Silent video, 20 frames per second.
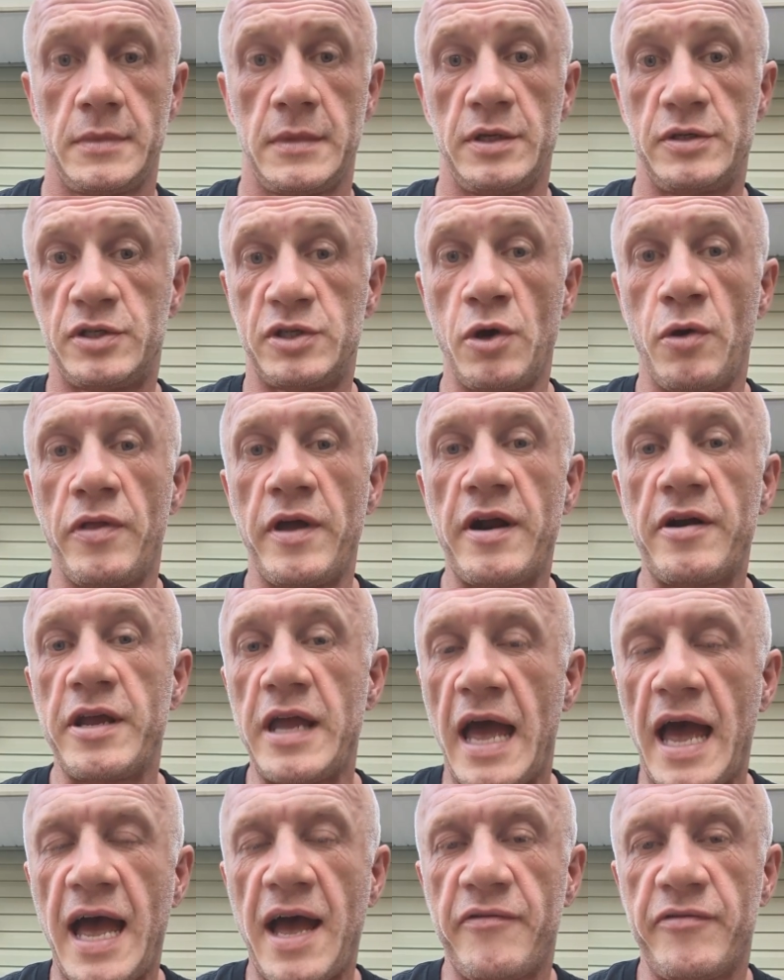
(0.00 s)
So there
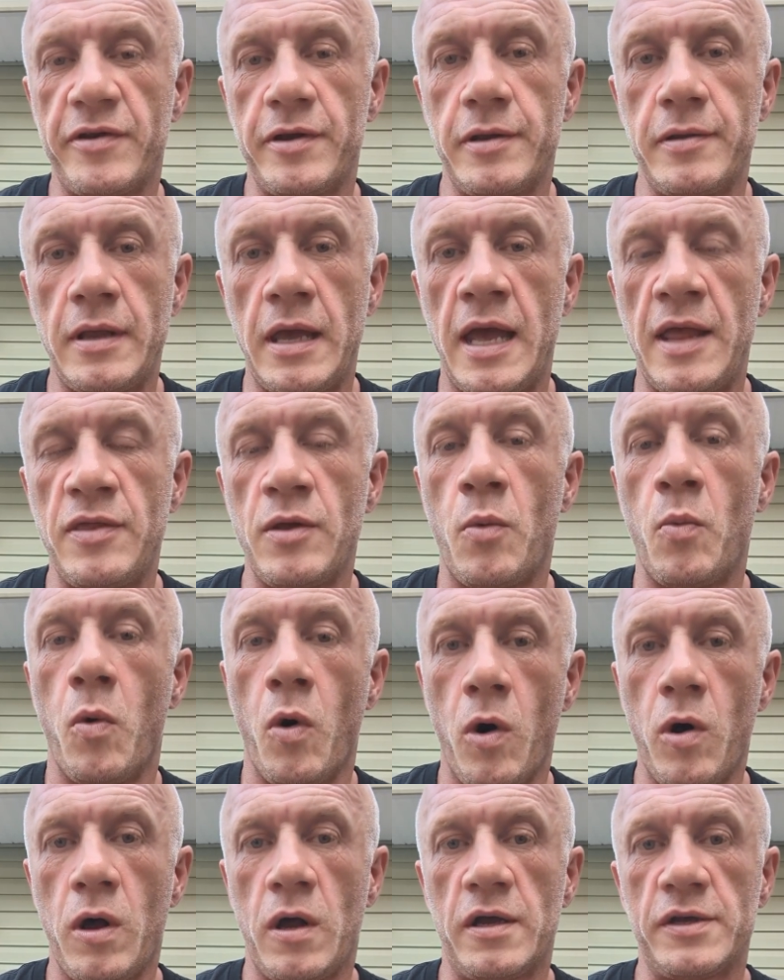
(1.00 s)
you have it. And the
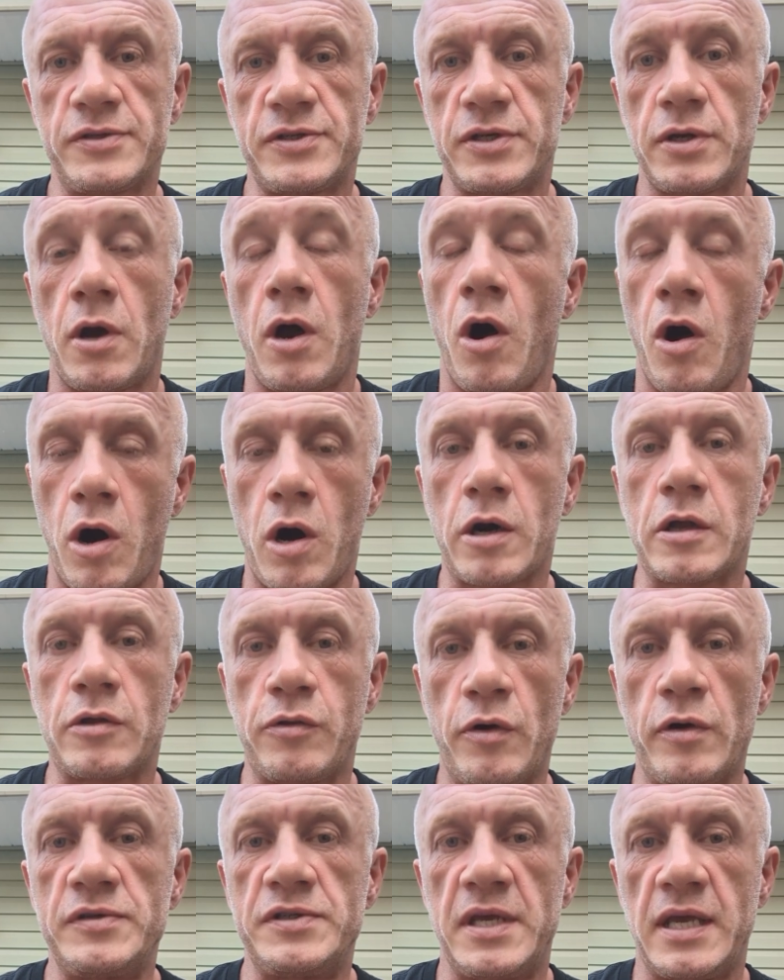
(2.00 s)
walls are
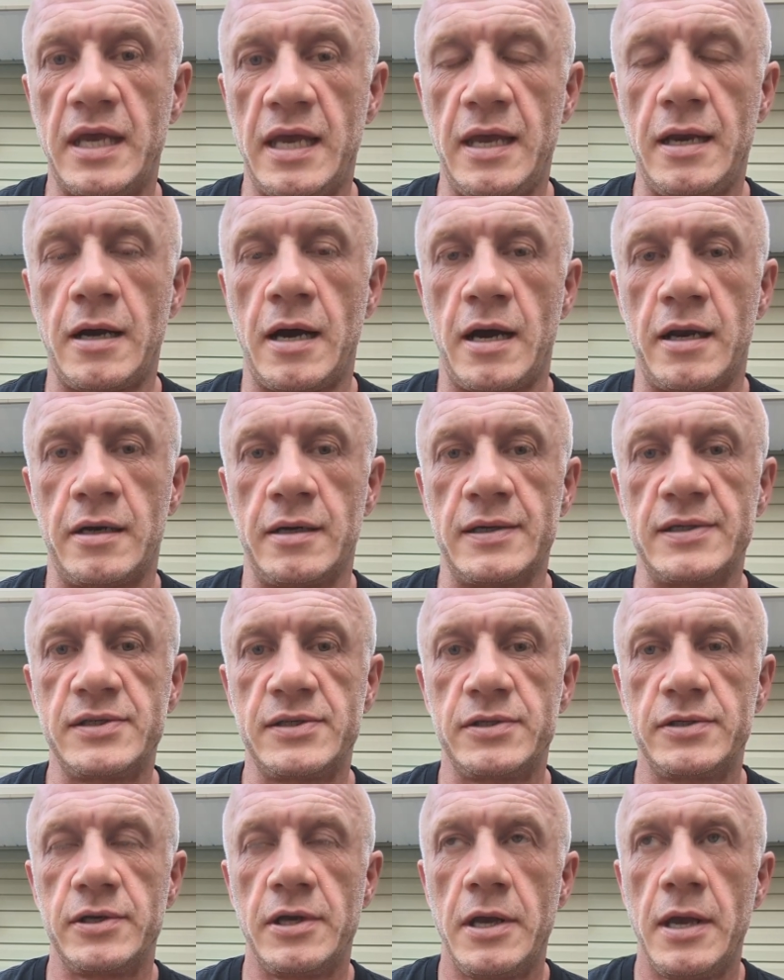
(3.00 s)
closing in on
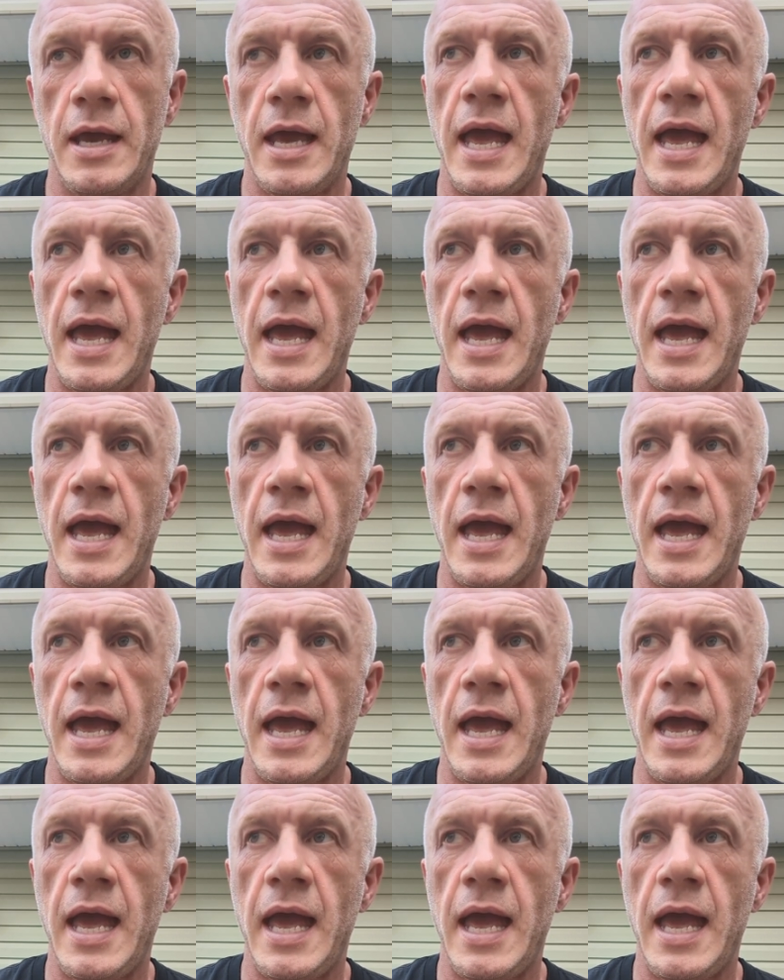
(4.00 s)
us.